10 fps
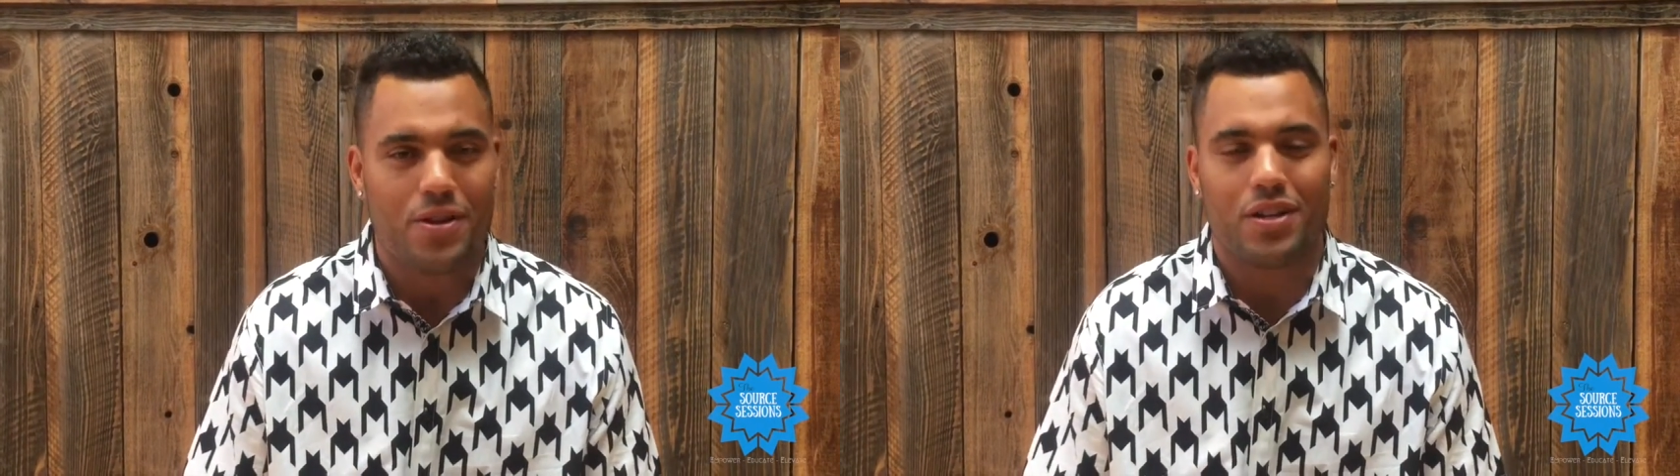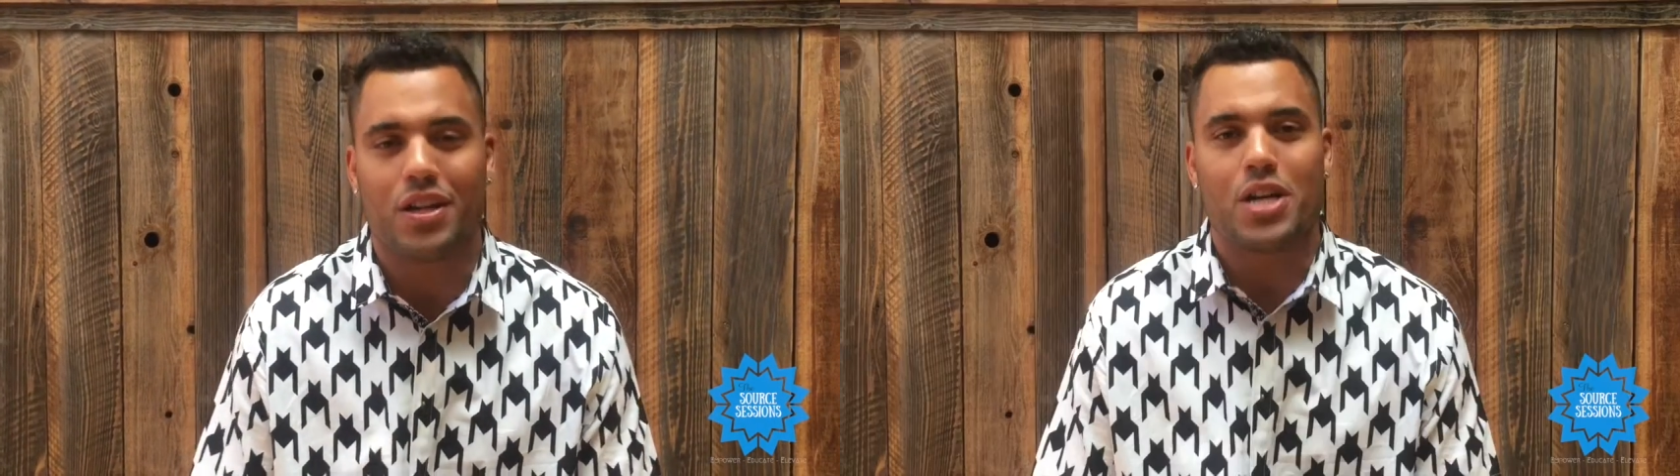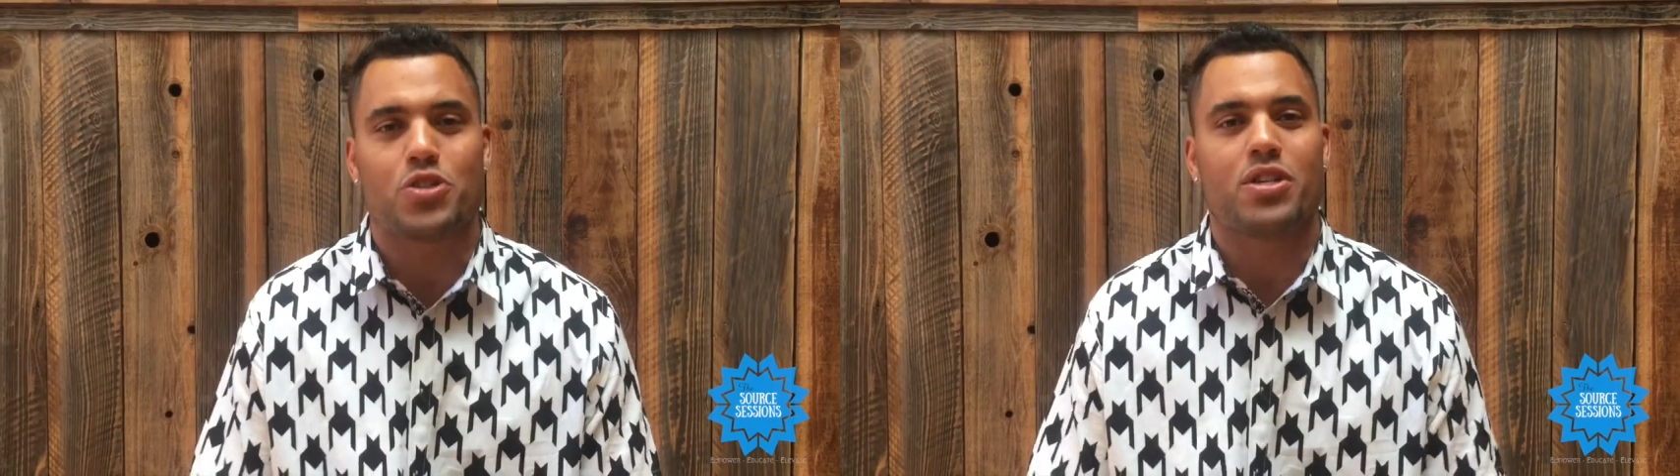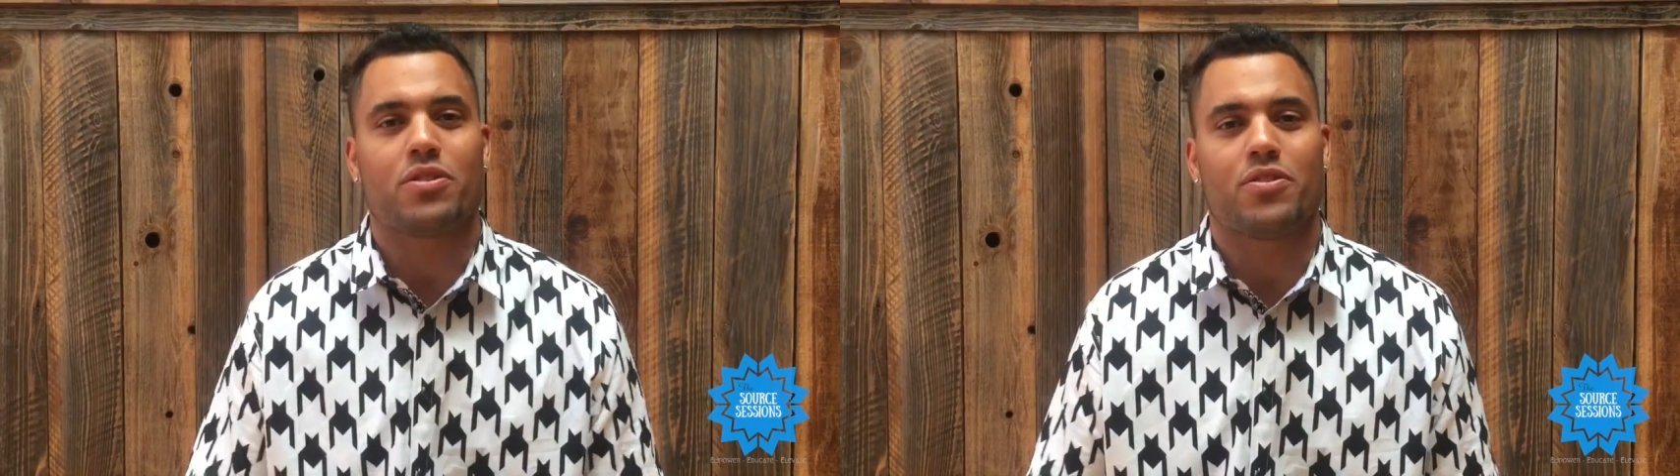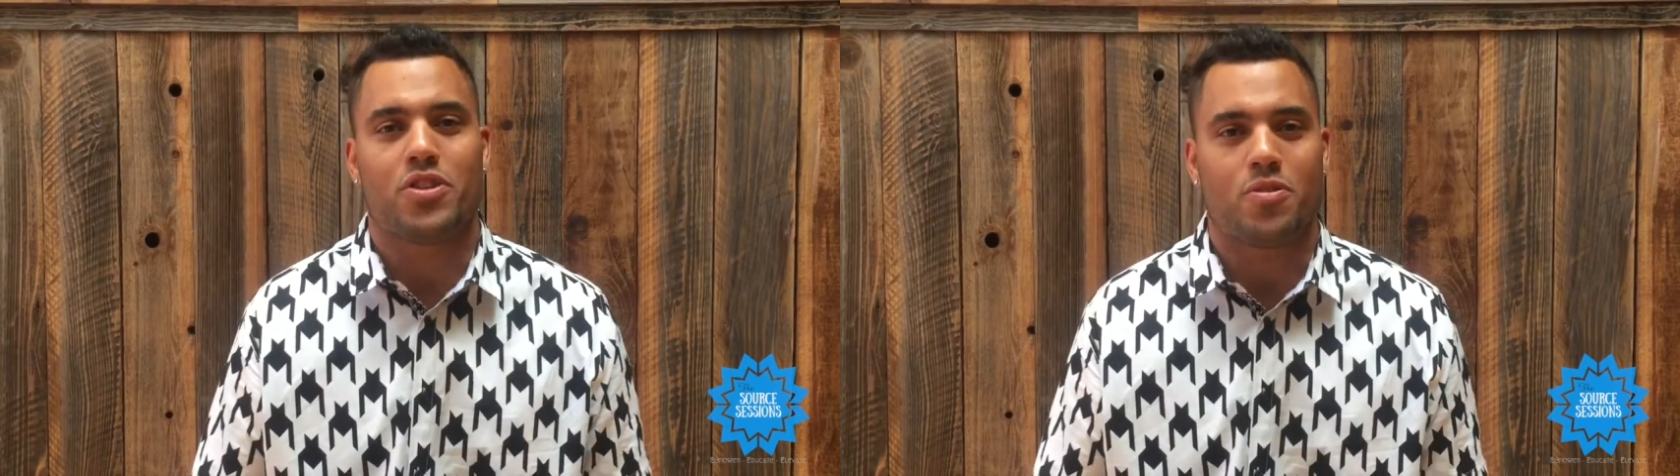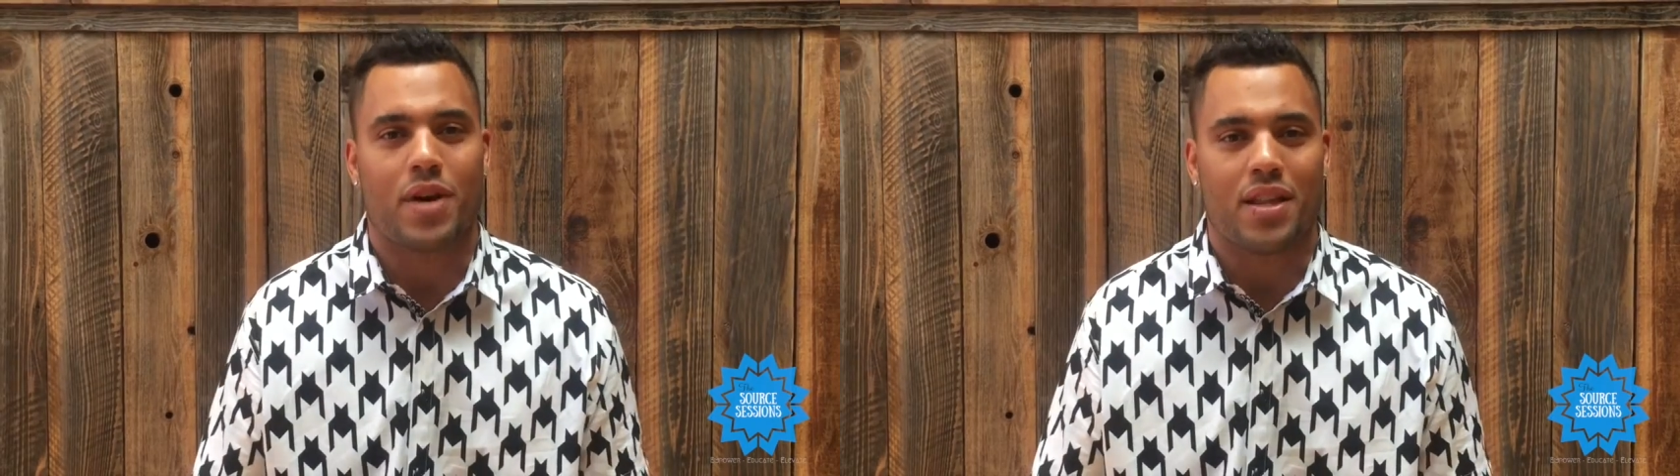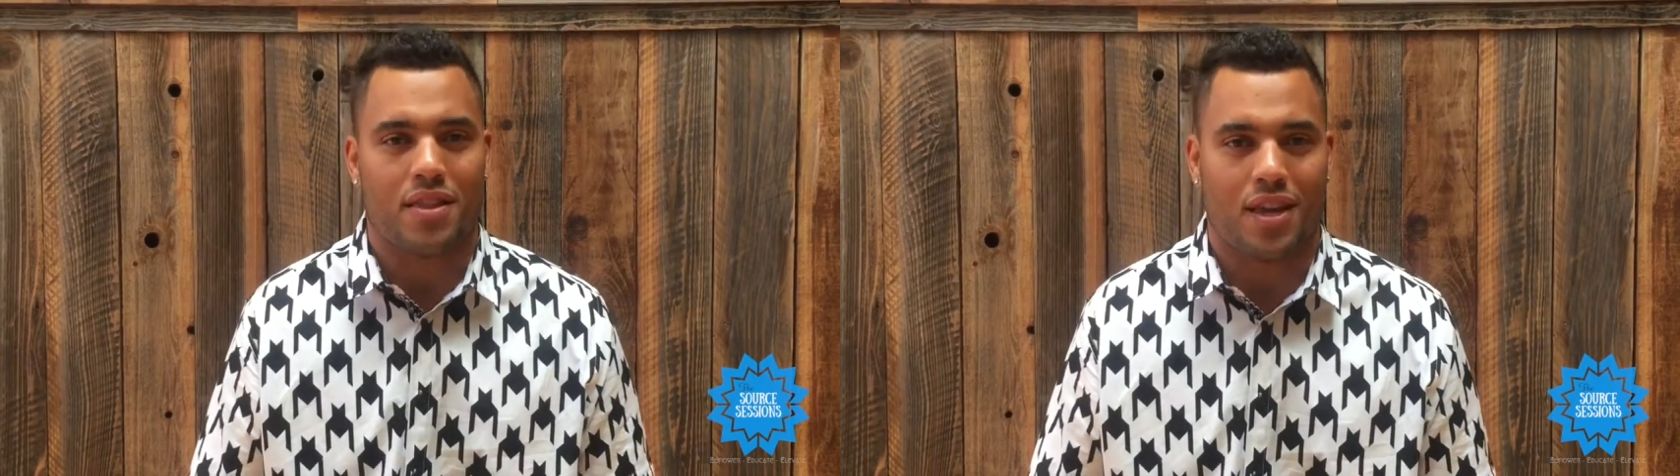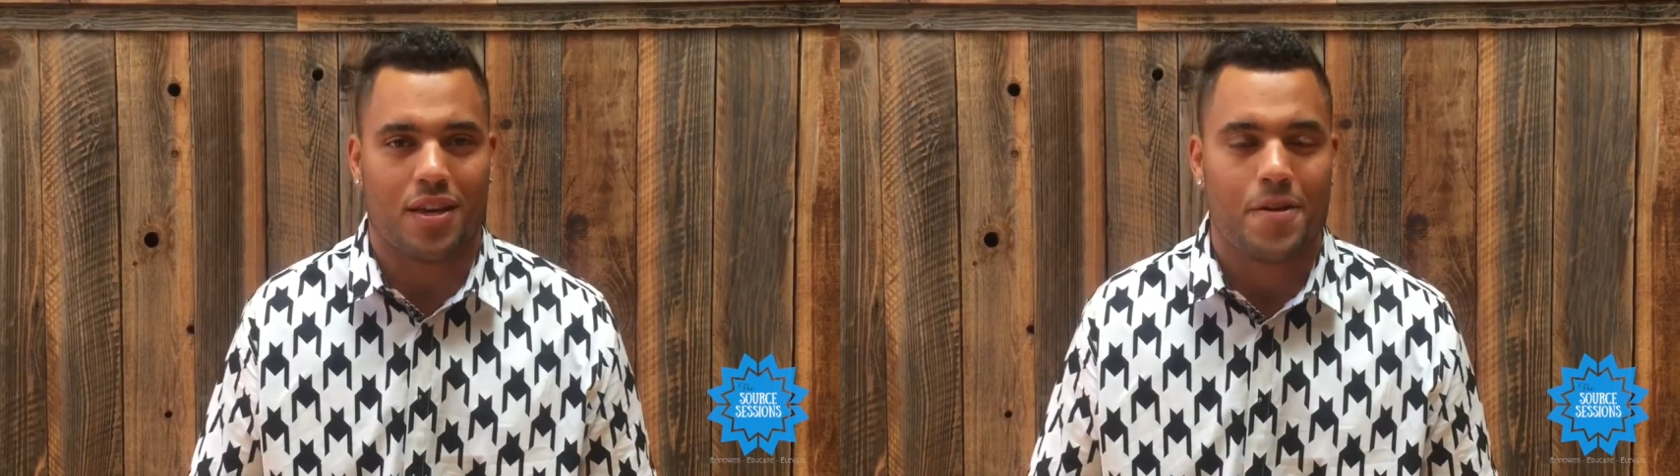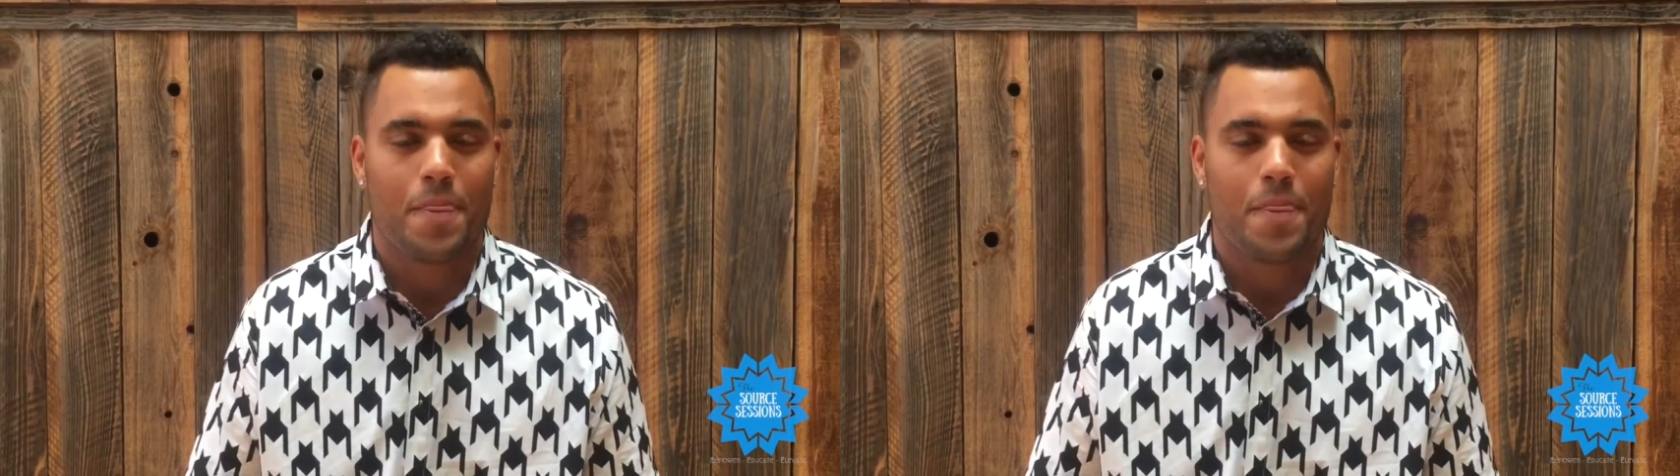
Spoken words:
and a lot gentler than you might think.